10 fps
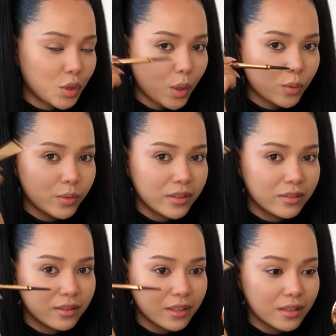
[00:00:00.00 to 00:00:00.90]
go
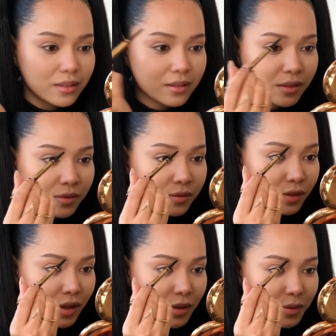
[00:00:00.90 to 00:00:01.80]
with the
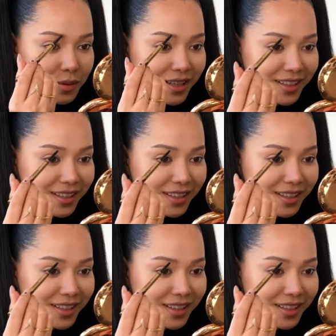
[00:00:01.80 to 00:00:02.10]
flow.